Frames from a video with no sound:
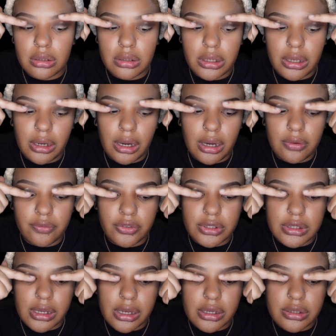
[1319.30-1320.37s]
it
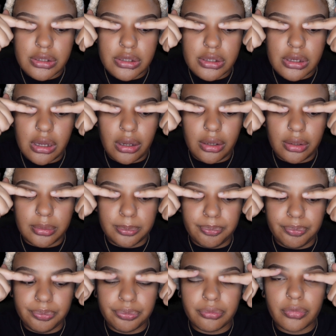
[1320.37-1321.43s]
emphasized
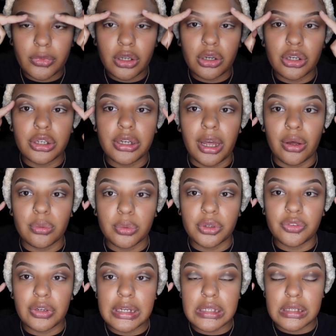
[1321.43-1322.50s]
her downward
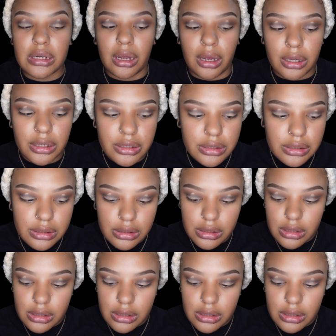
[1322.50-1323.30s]
facing eyes,